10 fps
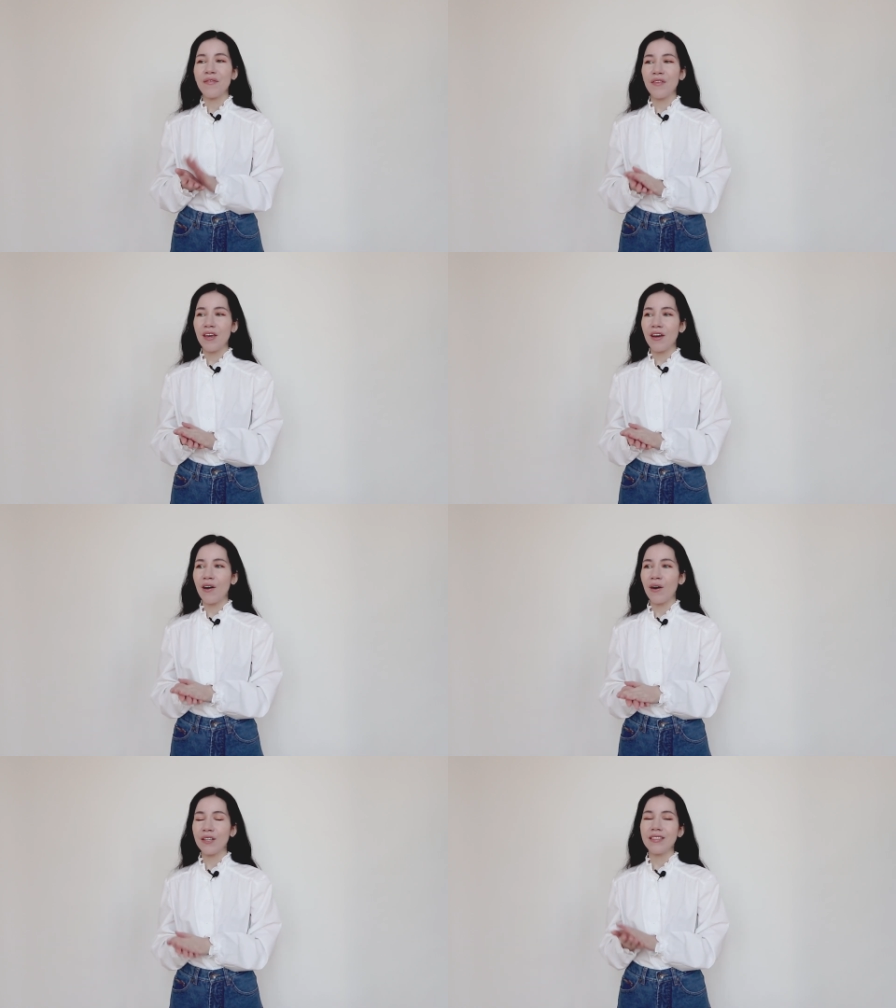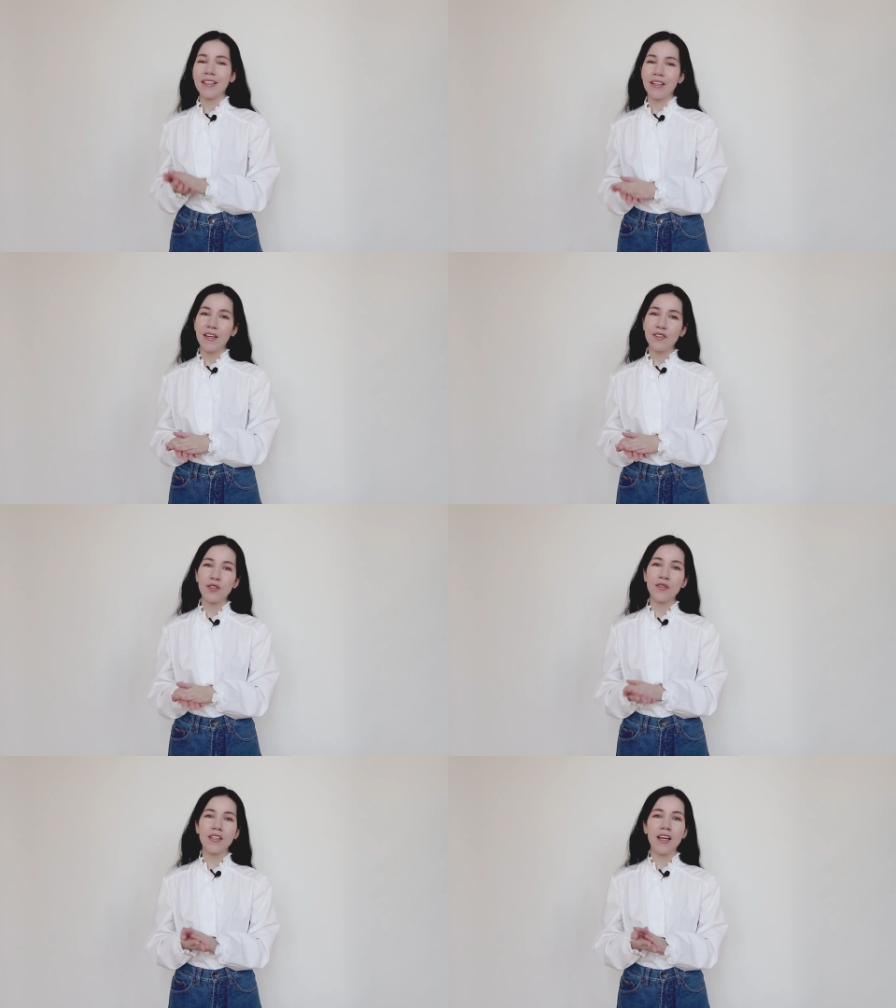they are
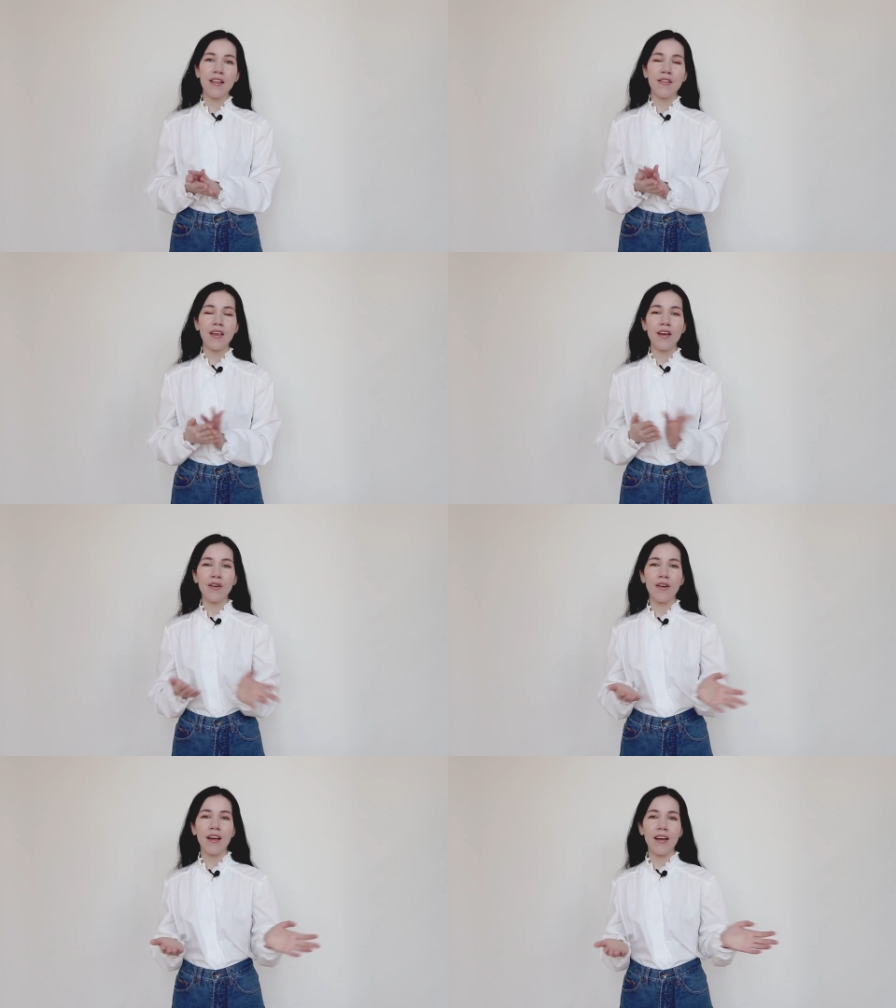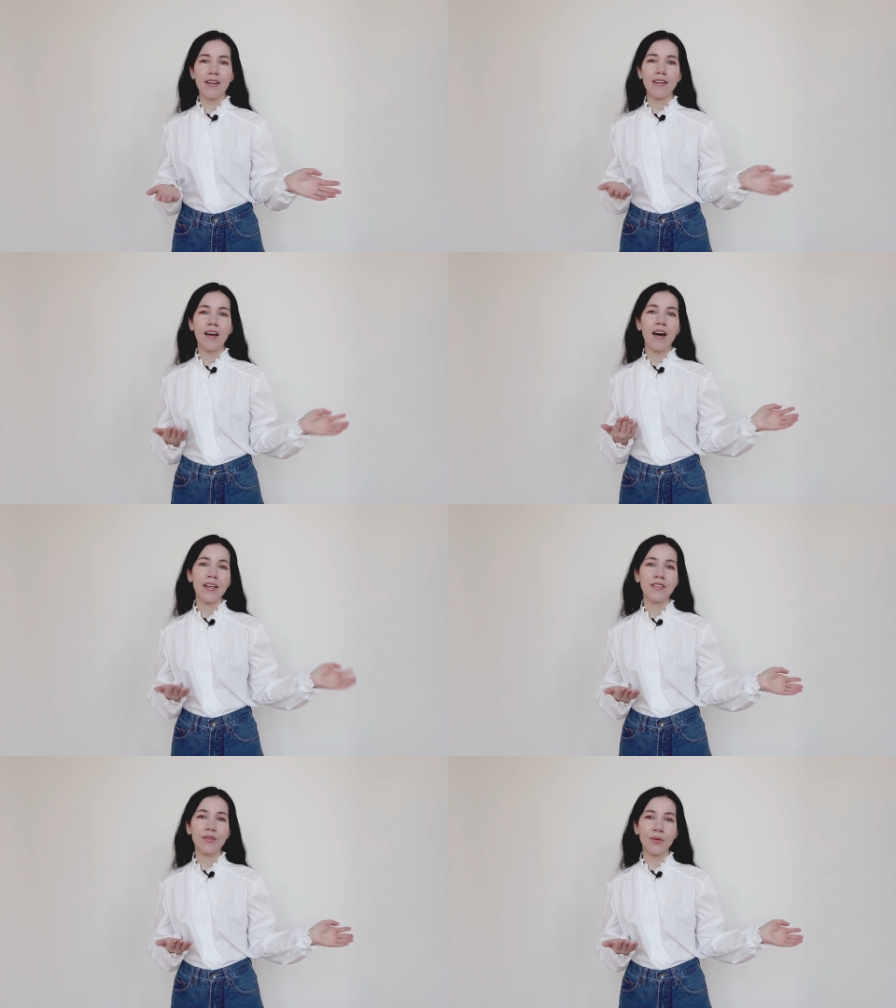teenagers and they're at
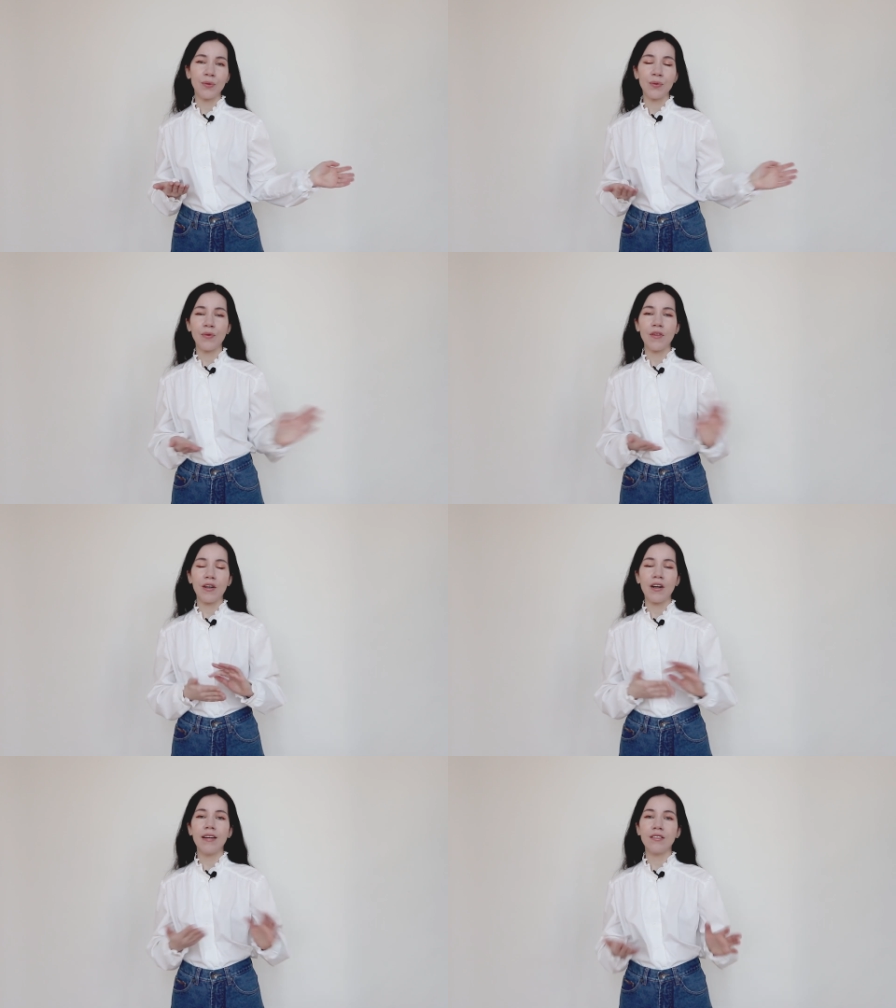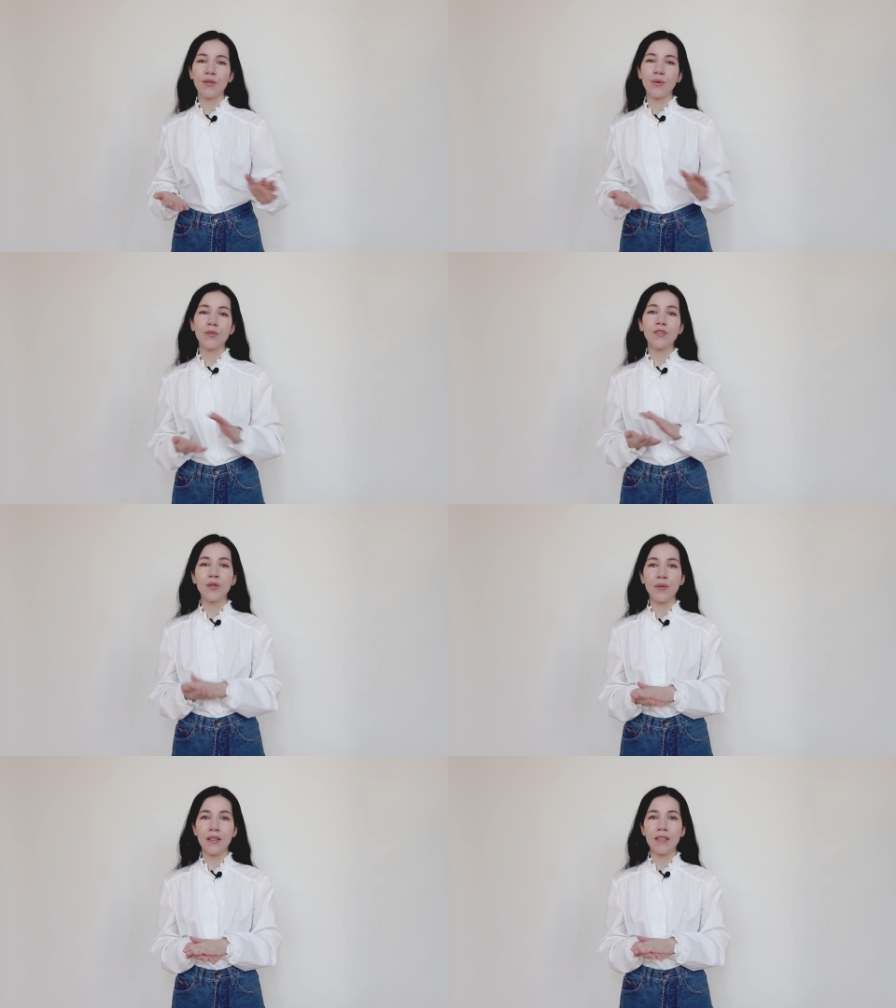high school, they're high school
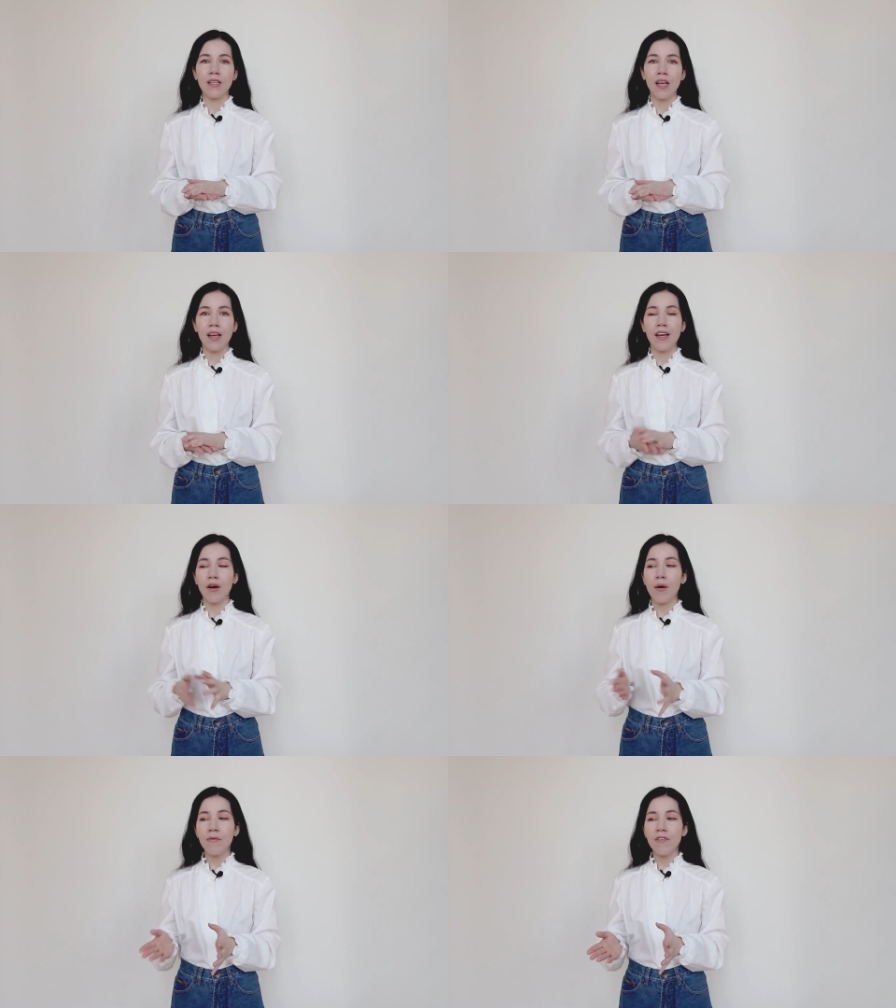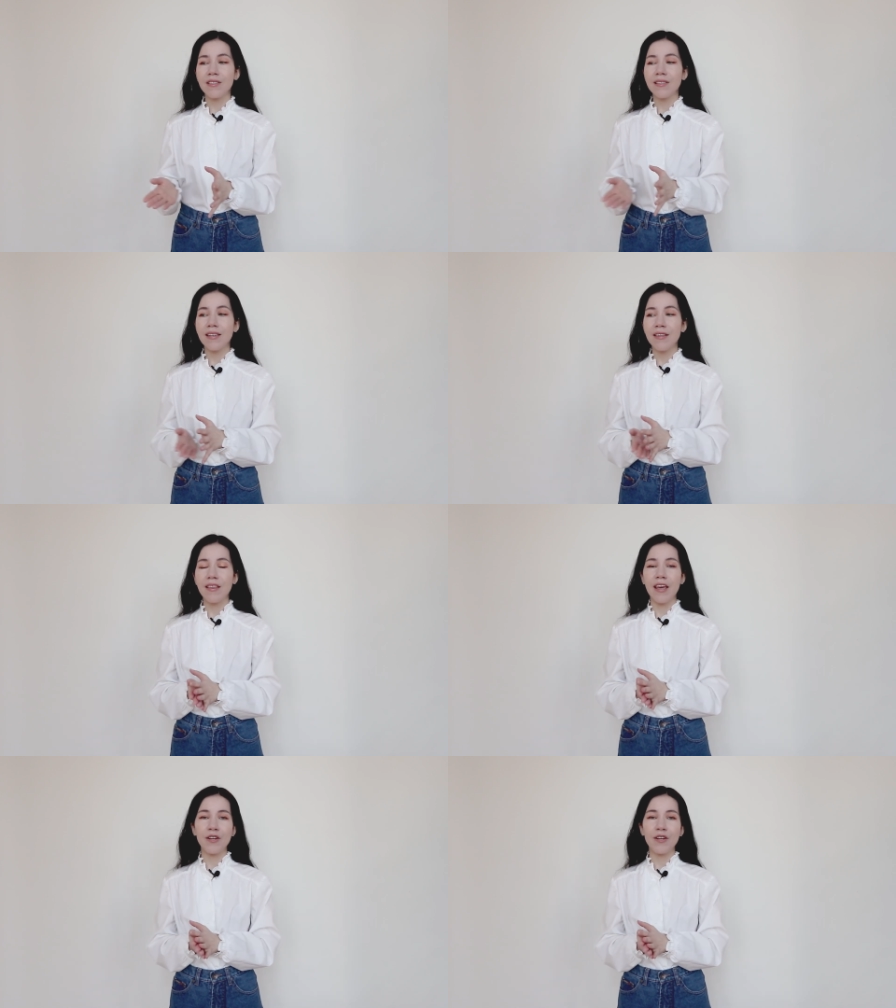students. And obviously they